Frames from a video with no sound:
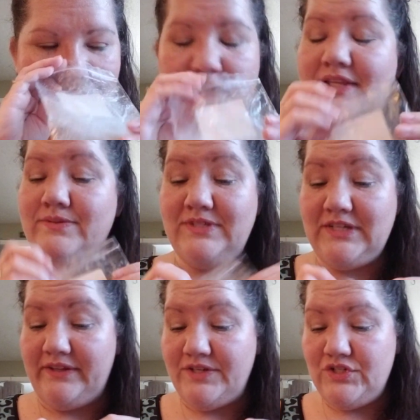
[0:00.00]
This is
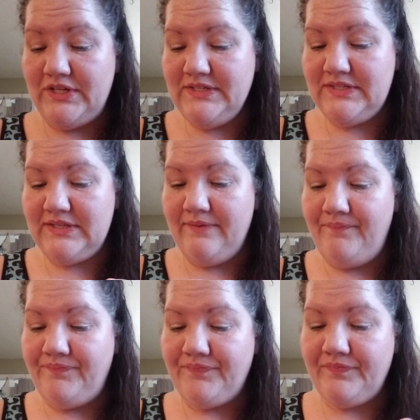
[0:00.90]
delicious.
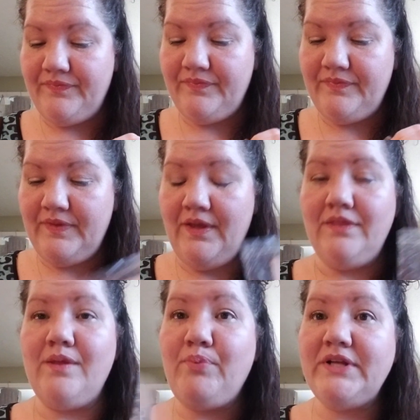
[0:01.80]

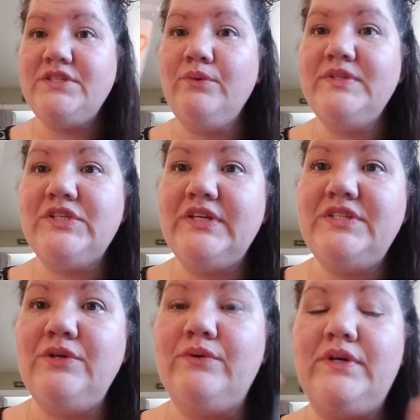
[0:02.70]
The pretzel was good
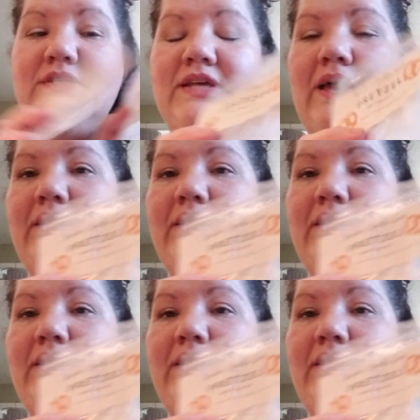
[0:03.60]
too because